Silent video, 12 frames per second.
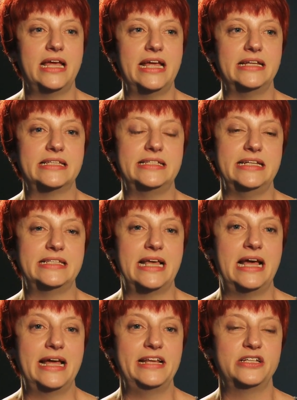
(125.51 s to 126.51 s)
It's
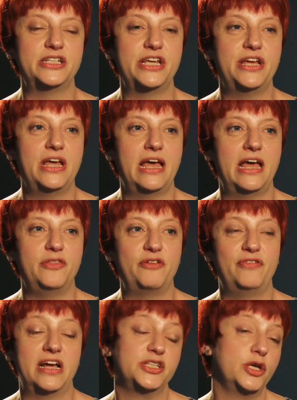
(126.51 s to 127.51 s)
designed, the
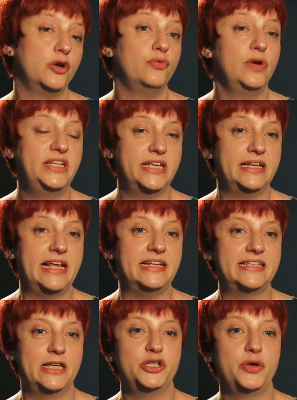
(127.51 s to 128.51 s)
facts are written in
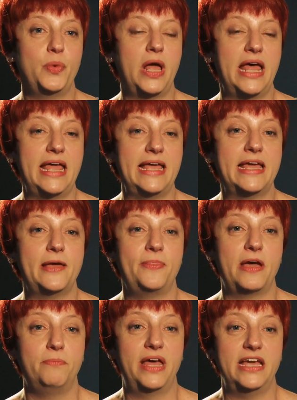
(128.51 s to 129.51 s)
such a way
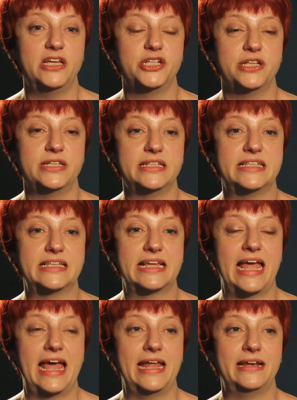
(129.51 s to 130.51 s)
that patients
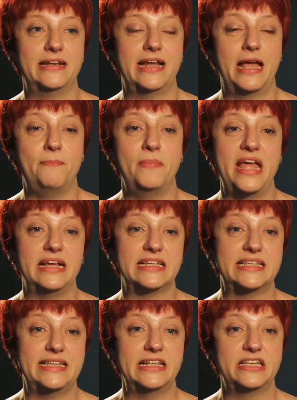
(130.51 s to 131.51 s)
can make
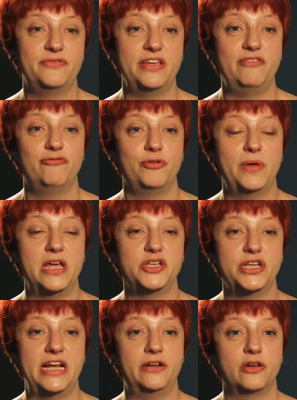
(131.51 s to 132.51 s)
sense of the
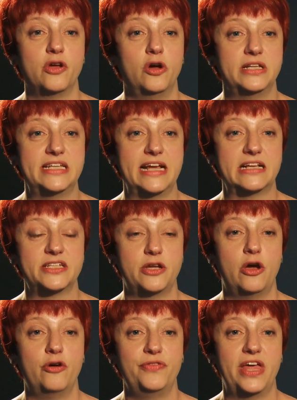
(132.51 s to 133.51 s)
information in the context
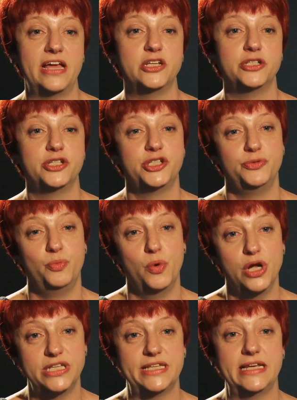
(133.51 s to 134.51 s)
of their
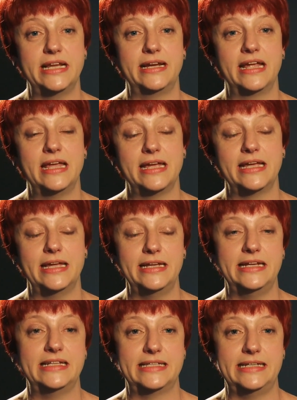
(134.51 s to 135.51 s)
worsening kidney
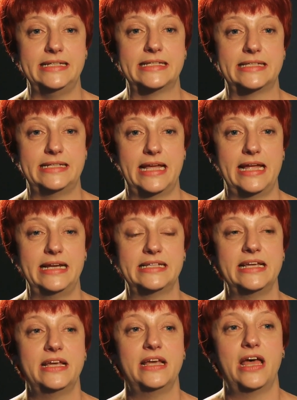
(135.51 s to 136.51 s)
disease state.
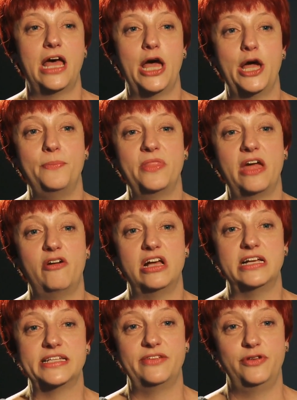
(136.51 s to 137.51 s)
There
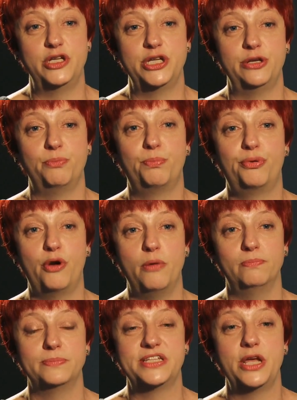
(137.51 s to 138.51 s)
are sufficient
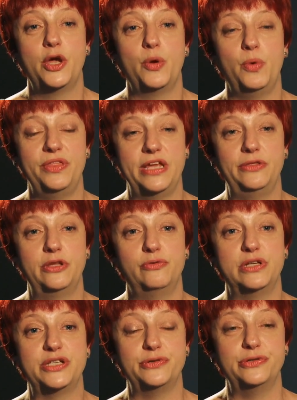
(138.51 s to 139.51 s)
prompts within the
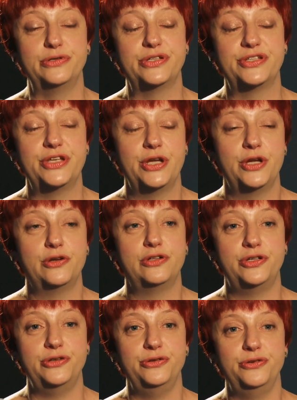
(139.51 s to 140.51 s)
resource
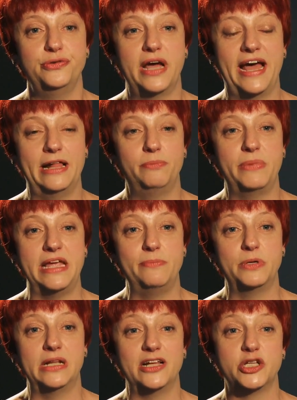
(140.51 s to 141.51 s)
to help
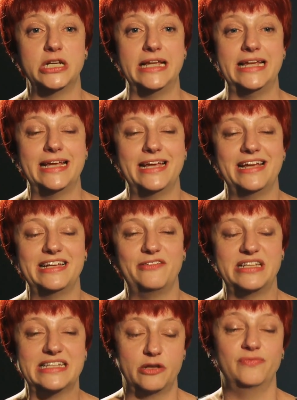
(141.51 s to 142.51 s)
people actually
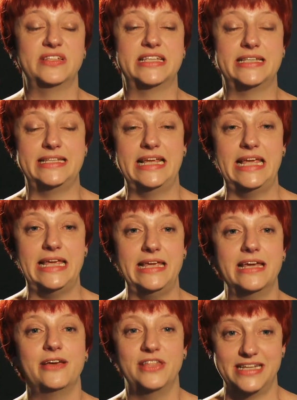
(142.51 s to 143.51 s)
see
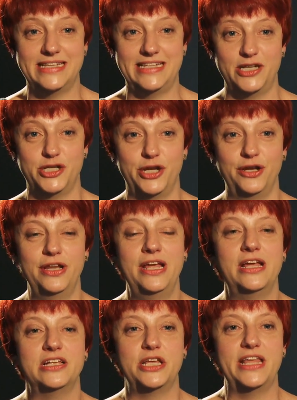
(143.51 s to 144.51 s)
the decision,
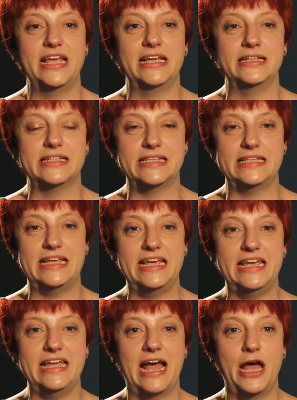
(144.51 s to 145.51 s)
so they can
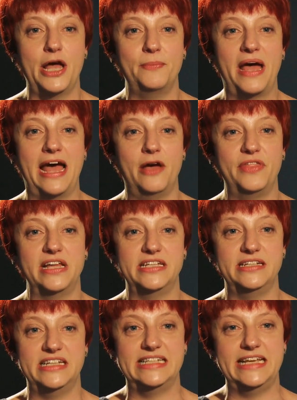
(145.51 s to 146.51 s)
see how their
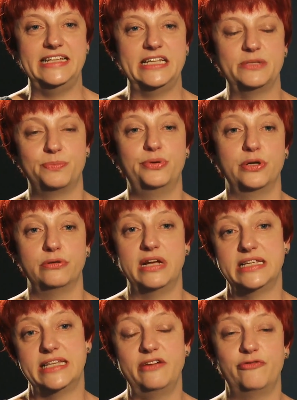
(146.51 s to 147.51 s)
disease is
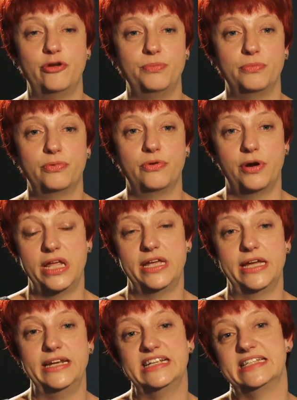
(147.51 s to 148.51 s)
progressing from chronic
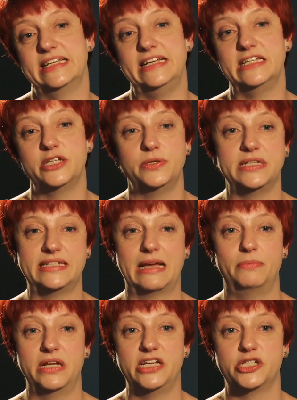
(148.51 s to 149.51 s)
kidney disease to
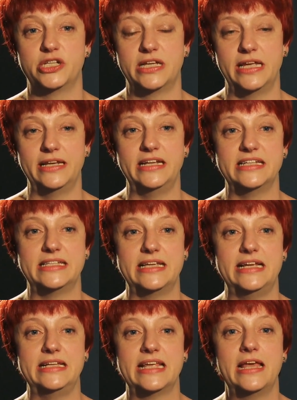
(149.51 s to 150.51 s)
established kidney
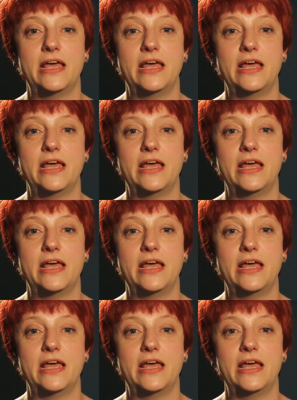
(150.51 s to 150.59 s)
disease.